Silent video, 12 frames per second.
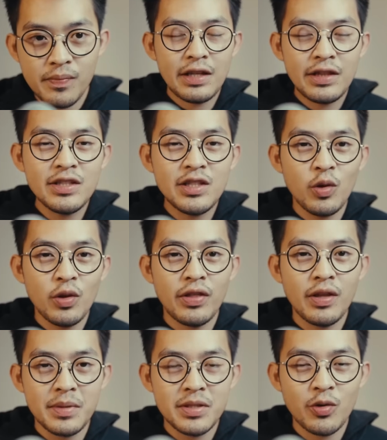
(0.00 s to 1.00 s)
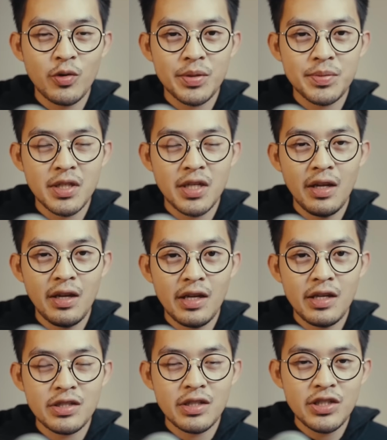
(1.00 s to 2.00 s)
I think the only thing missing with Obsidian
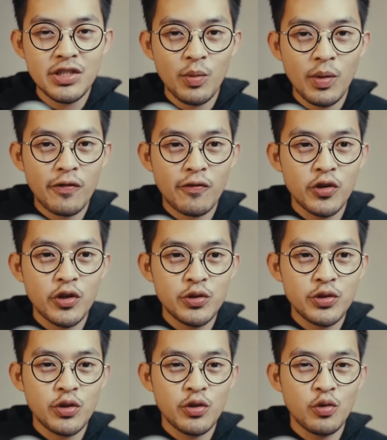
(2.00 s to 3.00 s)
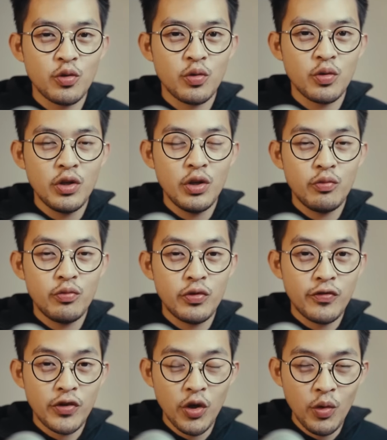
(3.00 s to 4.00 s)
is an easy way for you to
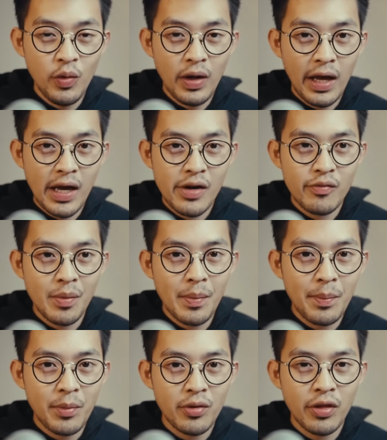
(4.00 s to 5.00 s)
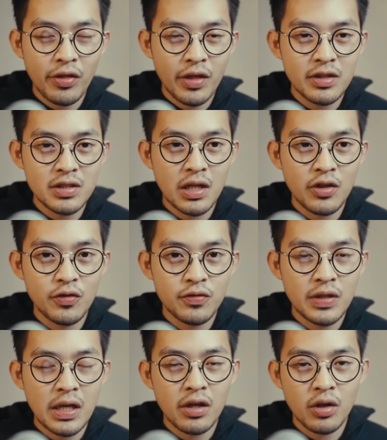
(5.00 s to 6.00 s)
review and remember the things that you've
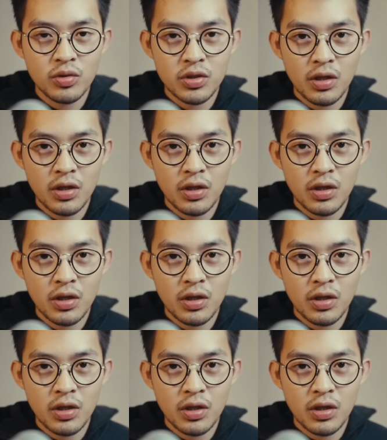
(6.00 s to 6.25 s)
taken notes